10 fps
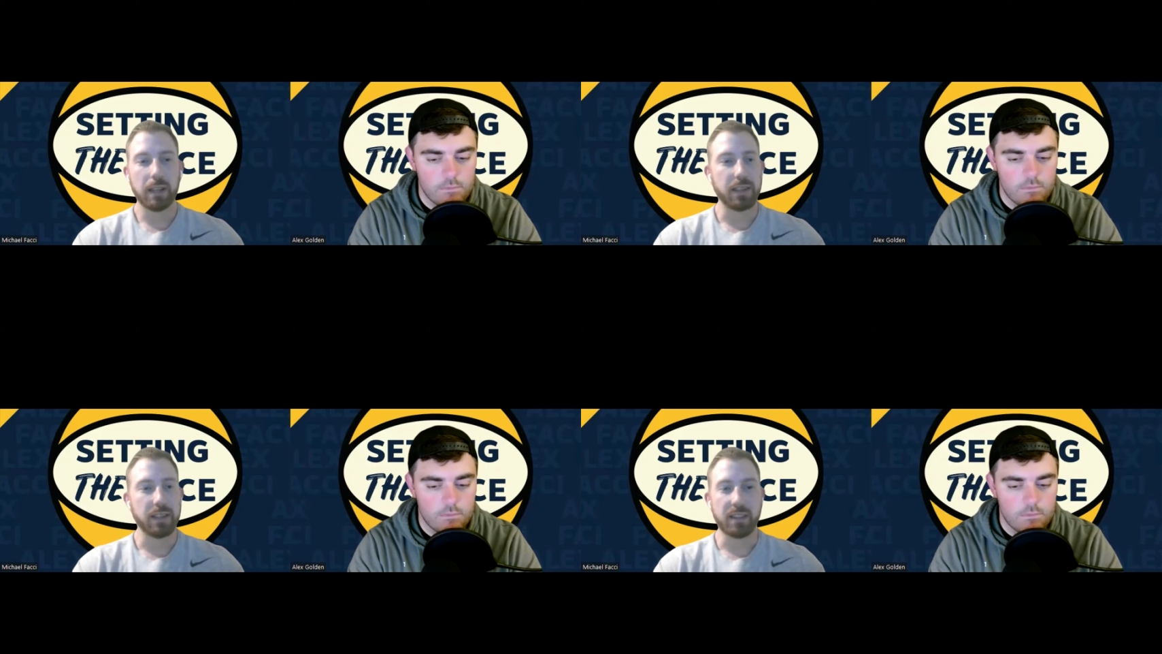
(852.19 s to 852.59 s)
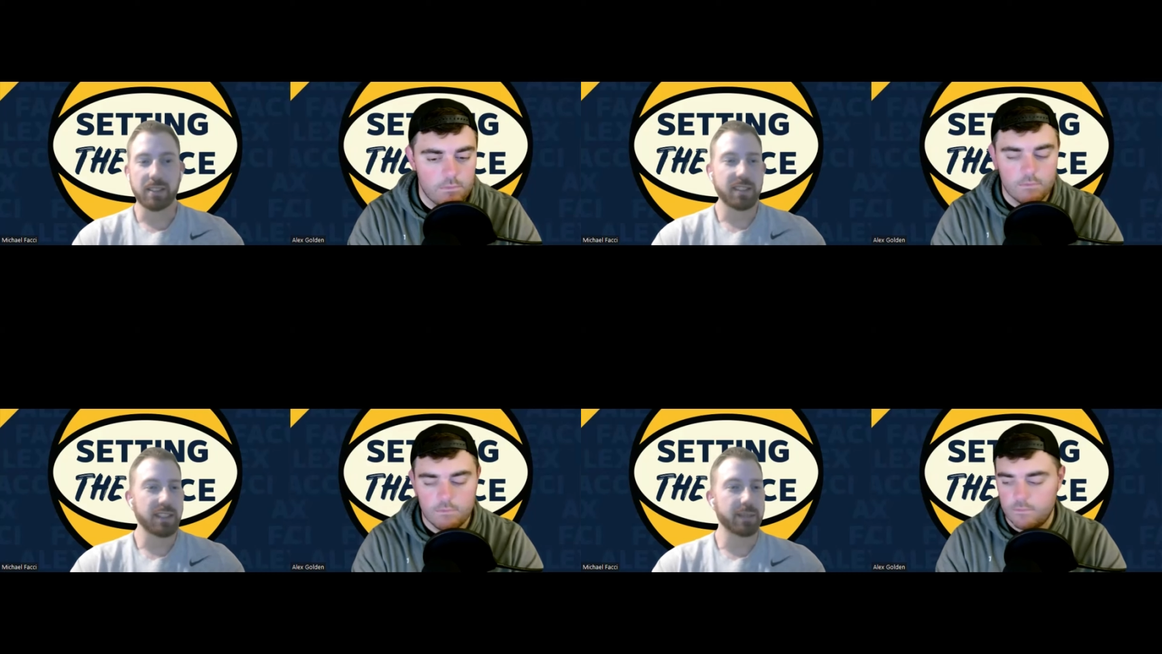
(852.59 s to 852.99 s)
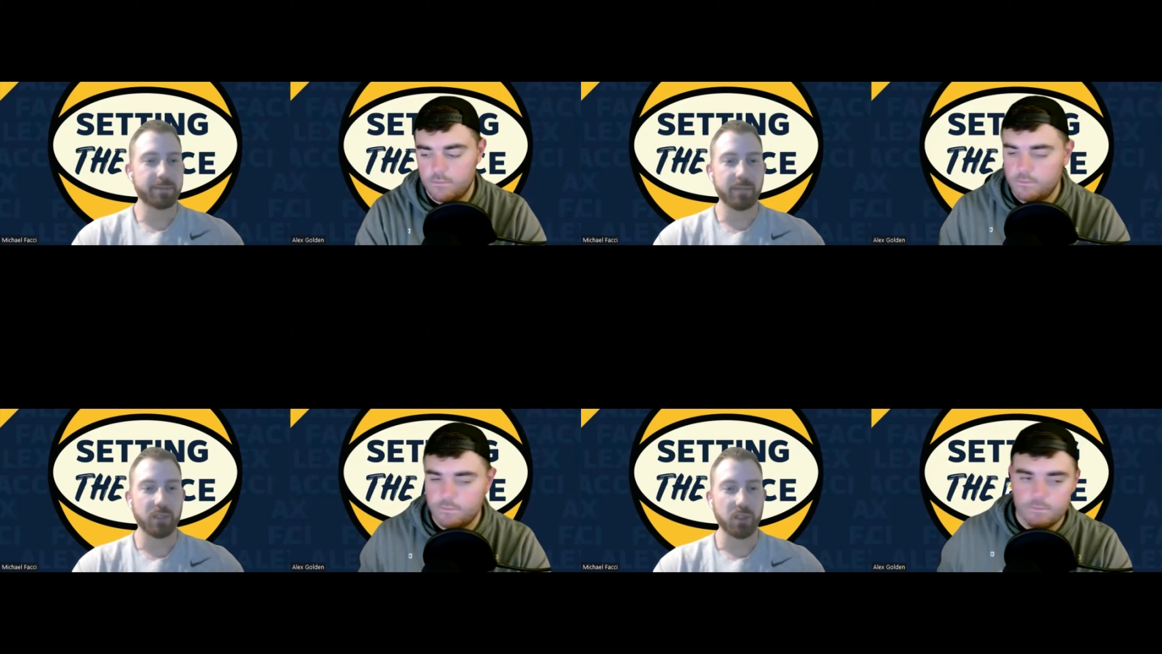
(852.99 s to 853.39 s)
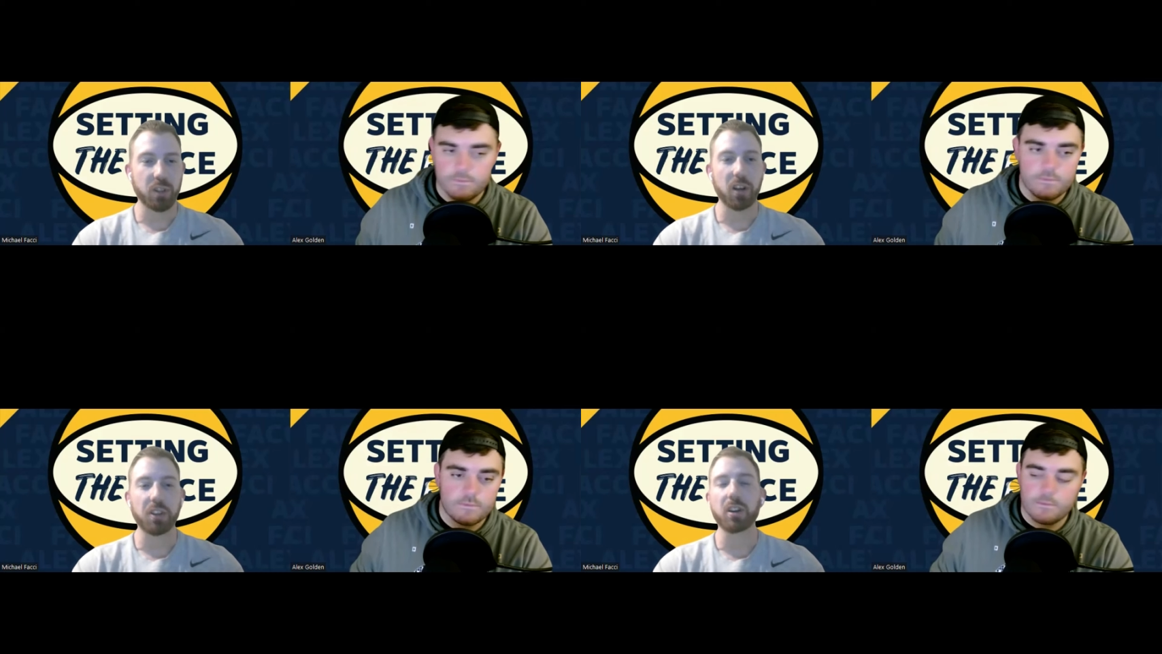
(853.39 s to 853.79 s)
Speaker 1: th- this team they're
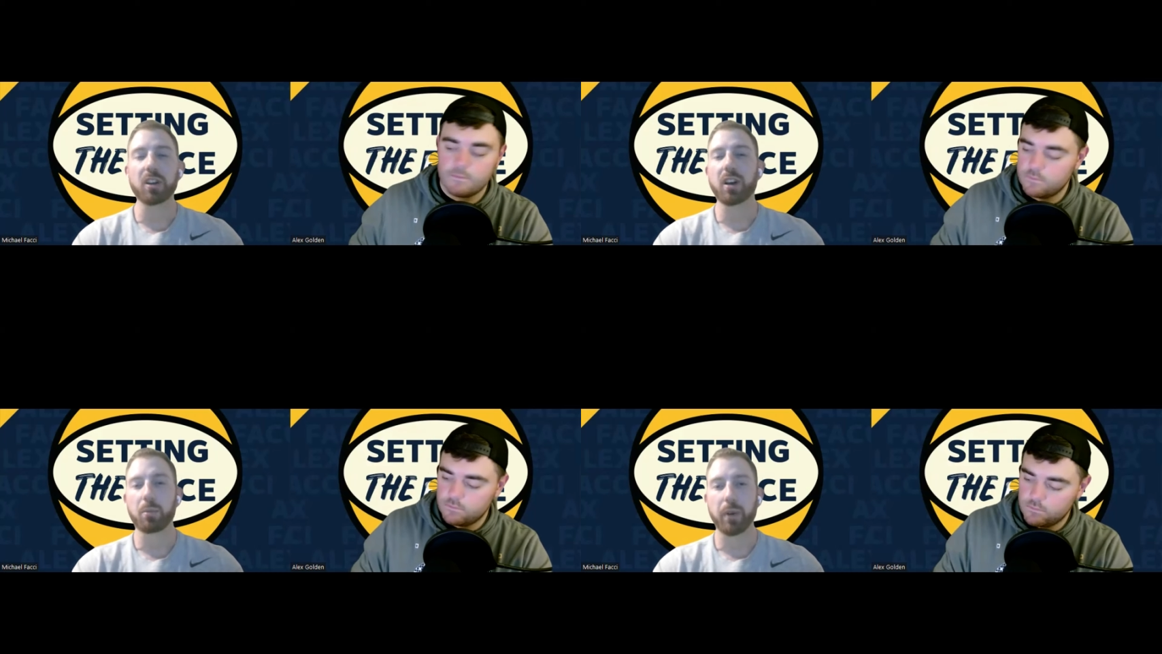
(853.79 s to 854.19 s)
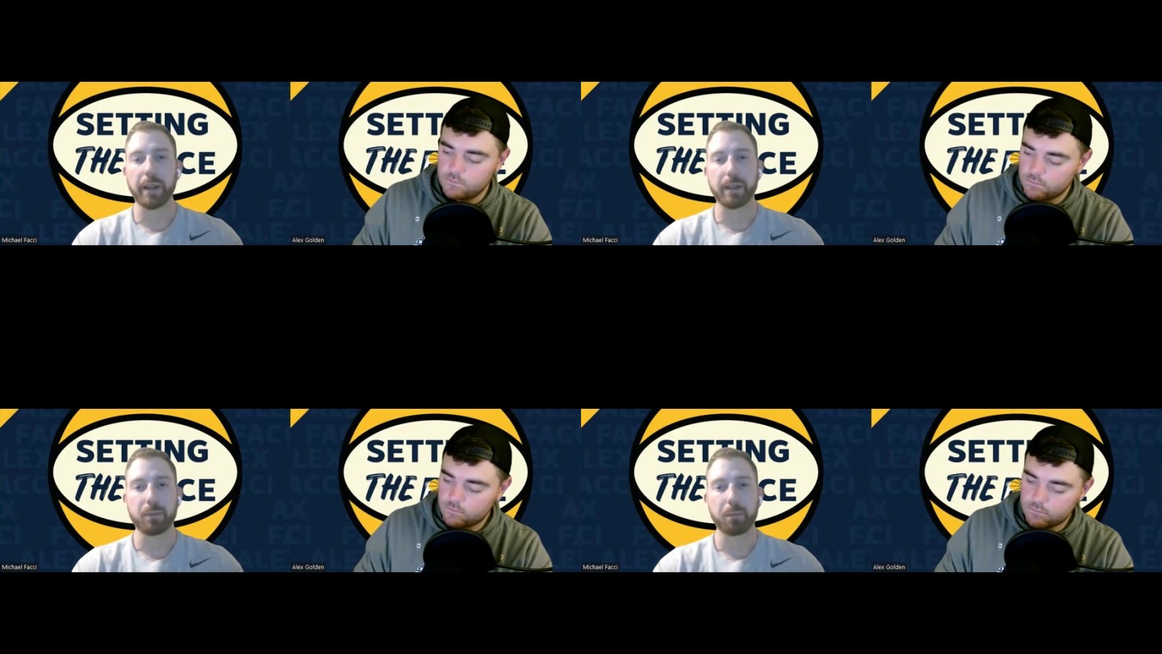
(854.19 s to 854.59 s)
gonna they're gonna come ready.